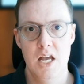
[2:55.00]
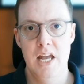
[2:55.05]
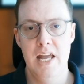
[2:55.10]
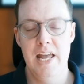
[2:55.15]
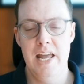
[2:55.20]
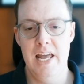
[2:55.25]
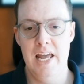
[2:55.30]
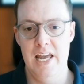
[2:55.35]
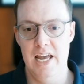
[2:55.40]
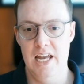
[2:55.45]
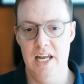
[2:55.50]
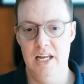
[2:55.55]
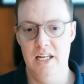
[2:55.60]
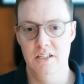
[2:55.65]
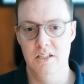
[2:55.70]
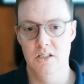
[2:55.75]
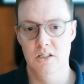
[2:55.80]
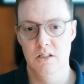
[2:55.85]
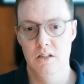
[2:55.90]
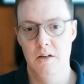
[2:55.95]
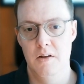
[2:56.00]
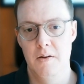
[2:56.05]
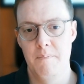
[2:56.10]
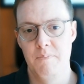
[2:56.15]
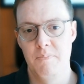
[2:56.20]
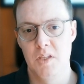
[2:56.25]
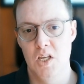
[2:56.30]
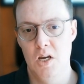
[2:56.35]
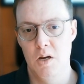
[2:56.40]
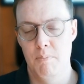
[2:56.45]
and
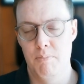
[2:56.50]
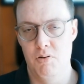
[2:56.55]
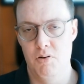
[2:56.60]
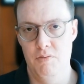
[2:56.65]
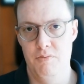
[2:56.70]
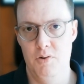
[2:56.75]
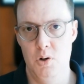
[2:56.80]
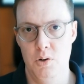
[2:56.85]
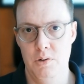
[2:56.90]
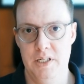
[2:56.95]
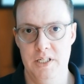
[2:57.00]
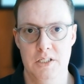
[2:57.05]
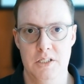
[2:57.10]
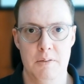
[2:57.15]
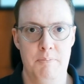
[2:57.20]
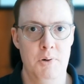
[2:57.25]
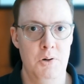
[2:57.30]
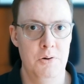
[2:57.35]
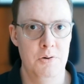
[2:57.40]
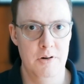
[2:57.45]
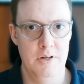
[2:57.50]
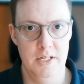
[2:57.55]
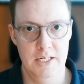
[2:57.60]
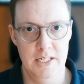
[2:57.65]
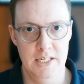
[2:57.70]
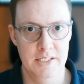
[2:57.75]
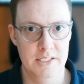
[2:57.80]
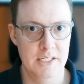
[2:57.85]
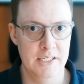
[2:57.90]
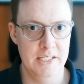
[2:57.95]
provoke his opponent
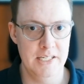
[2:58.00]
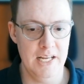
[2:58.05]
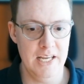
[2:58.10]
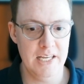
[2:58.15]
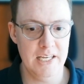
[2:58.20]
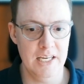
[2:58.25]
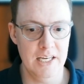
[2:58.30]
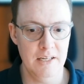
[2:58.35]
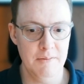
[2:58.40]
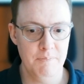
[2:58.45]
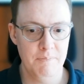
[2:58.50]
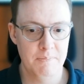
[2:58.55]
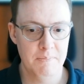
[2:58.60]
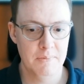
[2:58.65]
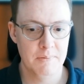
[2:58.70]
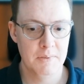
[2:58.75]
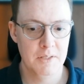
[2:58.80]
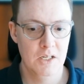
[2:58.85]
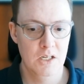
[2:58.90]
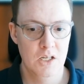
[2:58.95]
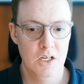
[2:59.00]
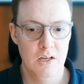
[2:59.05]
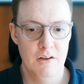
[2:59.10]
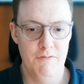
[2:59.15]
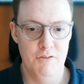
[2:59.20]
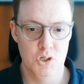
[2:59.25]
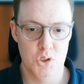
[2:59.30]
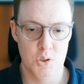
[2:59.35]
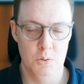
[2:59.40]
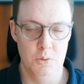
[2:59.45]
into taking.
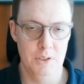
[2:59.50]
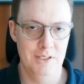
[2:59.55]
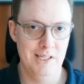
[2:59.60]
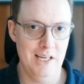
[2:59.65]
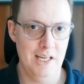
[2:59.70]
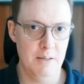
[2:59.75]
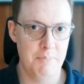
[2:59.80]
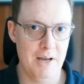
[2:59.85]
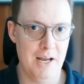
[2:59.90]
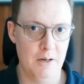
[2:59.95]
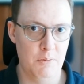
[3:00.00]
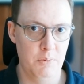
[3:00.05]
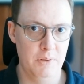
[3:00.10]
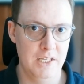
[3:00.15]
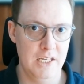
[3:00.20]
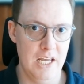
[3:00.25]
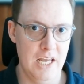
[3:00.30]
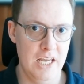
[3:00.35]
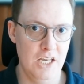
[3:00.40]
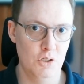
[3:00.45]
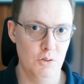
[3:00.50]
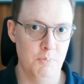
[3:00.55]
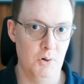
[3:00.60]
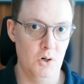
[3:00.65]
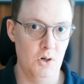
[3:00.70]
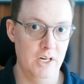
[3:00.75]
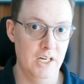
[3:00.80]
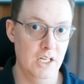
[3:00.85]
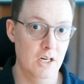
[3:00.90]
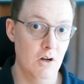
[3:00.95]
Fischer will take back with the
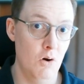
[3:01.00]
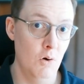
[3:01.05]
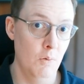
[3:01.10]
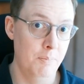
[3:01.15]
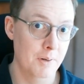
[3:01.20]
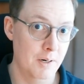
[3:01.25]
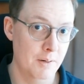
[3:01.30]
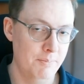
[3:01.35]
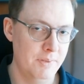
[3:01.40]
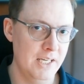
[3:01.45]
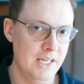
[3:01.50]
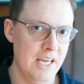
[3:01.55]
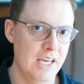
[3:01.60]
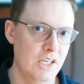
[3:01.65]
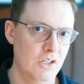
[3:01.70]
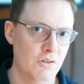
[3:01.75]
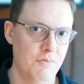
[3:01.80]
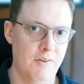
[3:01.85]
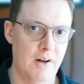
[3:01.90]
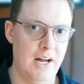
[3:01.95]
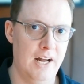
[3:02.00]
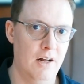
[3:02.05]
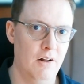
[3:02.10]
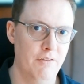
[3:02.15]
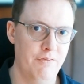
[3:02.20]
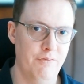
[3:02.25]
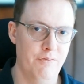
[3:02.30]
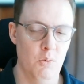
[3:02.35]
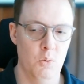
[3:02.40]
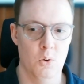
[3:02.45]
h-pawn and open up the h-file
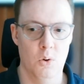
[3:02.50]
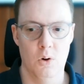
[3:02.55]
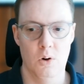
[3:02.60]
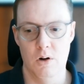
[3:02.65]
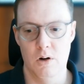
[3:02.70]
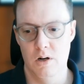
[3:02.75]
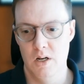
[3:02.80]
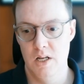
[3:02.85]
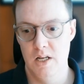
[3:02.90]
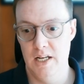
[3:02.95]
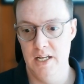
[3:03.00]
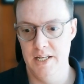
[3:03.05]
for a